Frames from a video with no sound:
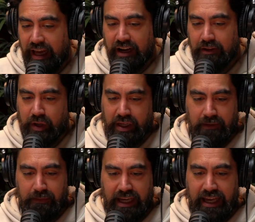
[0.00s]
I don't think it
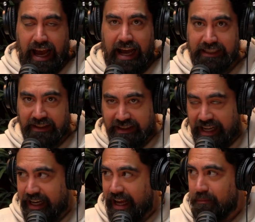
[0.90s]
can be
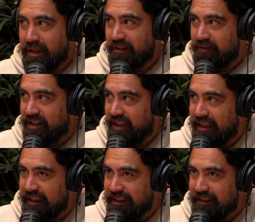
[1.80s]
understated how big of a
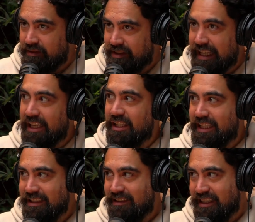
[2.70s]
deal
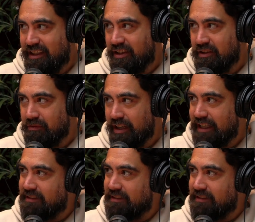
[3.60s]
it is in your career.